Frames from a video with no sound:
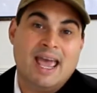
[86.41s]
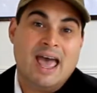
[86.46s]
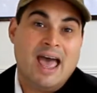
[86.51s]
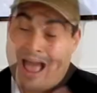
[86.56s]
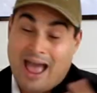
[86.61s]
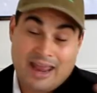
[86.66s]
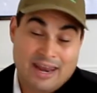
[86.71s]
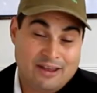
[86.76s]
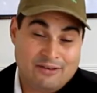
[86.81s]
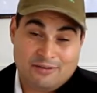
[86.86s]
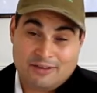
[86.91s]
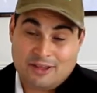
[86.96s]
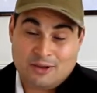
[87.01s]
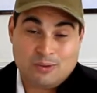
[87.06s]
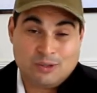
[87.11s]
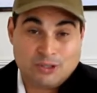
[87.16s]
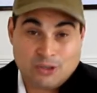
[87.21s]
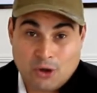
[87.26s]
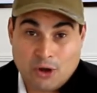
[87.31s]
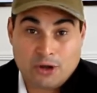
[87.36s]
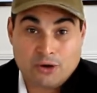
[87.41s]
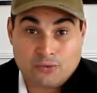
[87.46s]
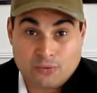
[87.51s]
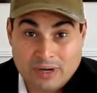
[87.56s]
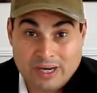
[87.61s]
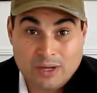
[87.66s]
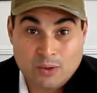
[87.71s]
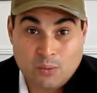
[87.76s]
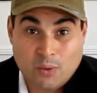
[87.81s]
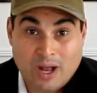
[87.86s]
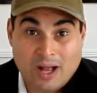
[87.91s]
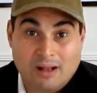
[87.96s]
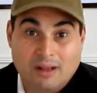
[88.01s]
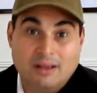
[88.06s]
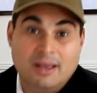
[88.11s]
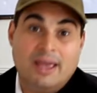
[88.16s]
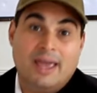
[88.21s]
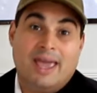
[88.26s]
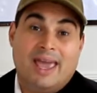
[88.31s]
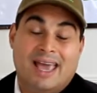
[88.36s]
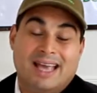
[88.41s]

and everything was going really well,